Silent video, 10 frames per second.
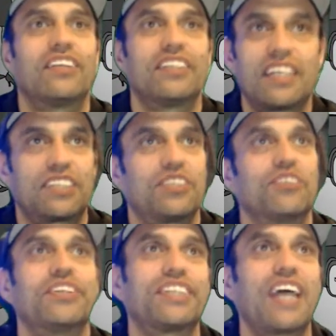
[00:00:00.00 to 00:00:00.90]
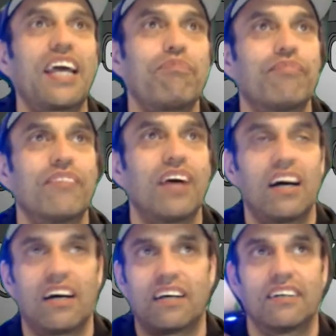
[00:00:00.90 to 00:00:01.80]
that's still the same.
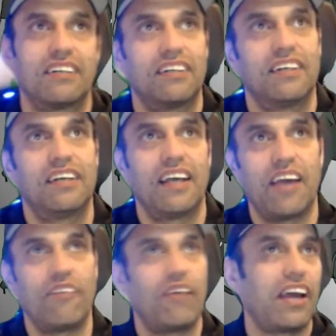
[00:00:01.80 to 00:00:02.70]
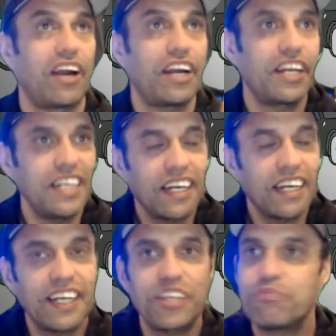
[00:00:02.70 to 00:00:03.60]
And I only need a
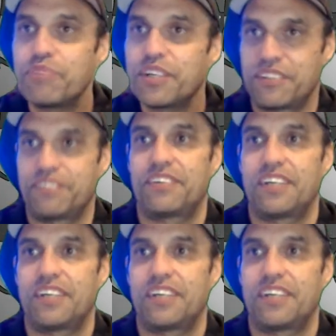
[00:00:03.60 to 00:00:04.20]
little bit of